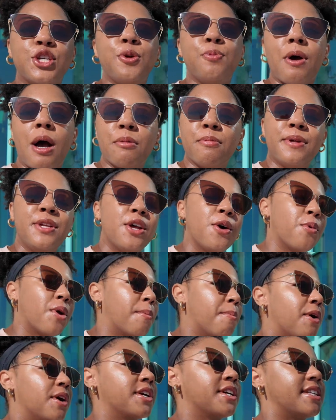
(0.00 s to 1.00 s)
So you probably know
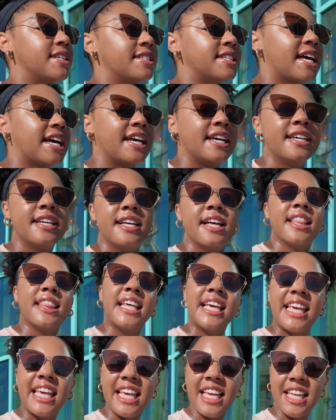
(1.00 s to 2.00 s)
what I'm already going to say.
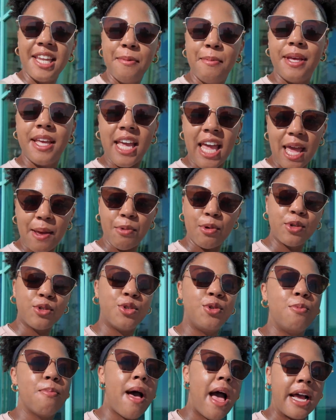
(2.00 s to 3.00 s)
The key to being able
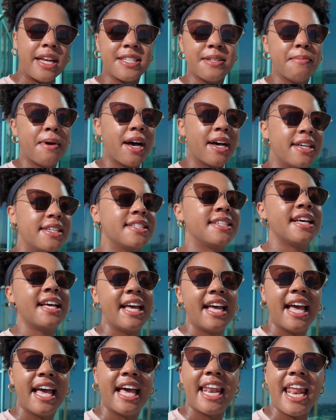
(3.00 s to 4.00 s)
to maximize
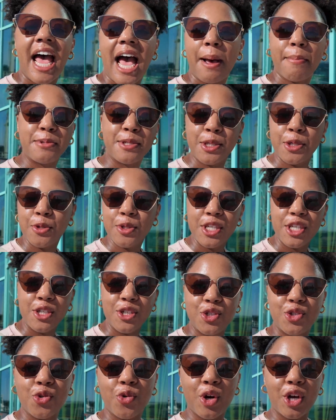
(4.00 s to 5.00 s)
and absolutely
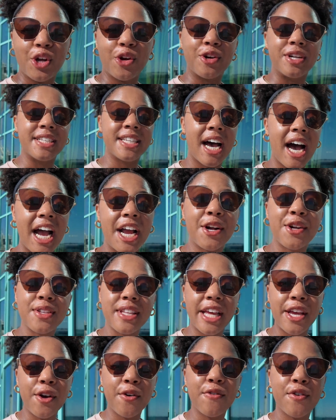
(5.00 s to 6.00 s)
enjoy your entire
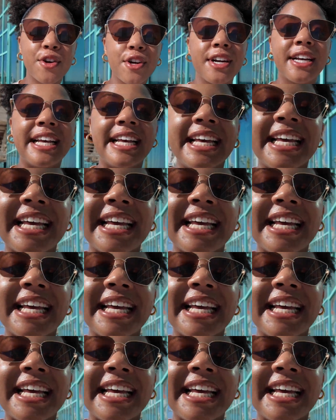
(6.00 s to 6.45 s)
layover